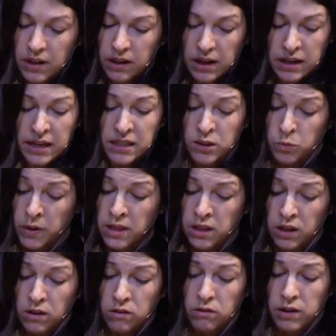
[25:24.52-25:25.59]
and he's with
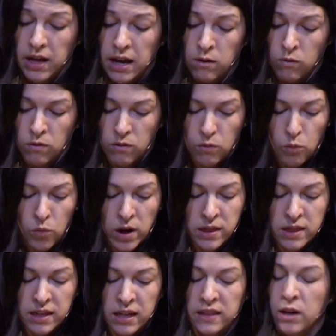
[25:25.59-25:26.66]
you. And one
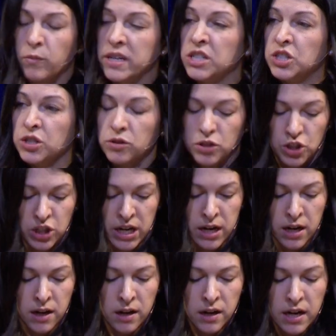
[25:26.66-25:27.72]
thing that we do
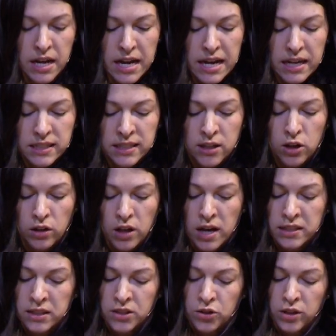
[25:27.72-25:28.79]
share is that our
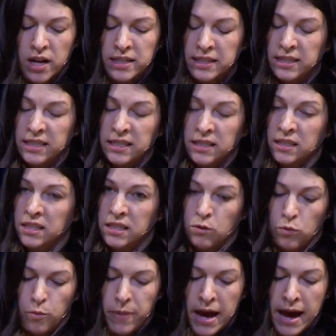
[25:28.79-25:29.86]
losses are not seasons that
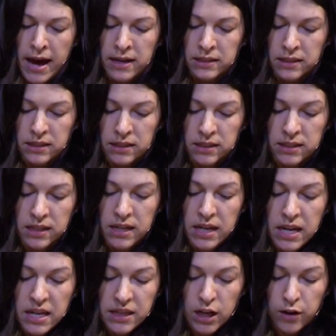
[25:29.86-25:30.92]
will pass.
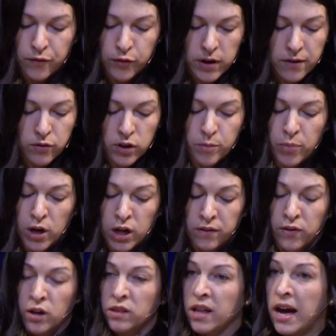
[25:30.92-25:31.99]
They are forever a part of
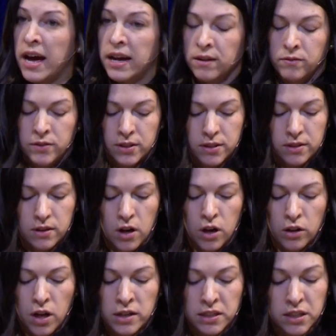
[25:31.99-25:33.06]
our lives. Our
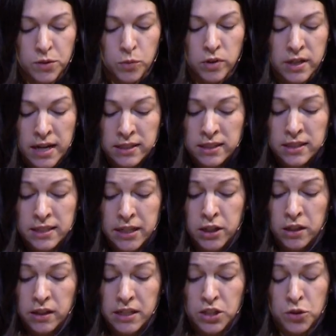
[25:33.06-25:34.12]
losses will
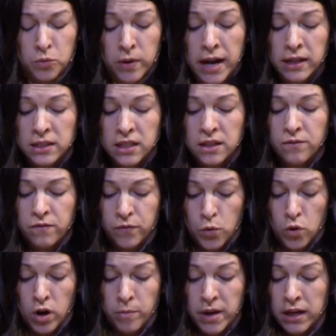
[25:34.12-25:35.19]
necessarily direct and
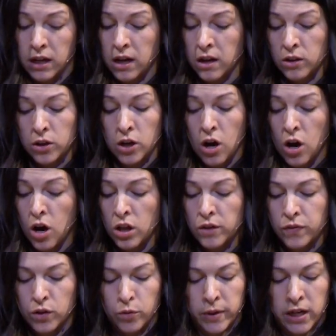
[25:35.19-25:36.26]
inform and color all of
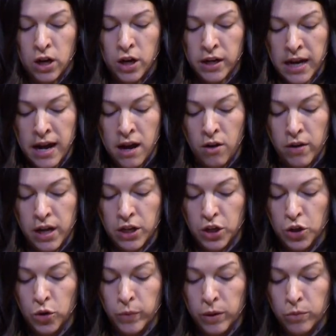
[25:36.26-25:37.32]
who we are now and
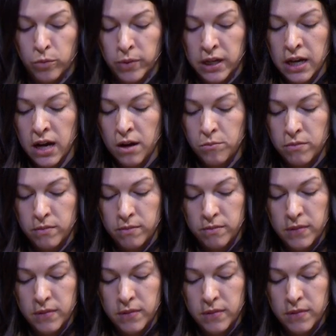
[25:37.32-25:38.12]
who we will become.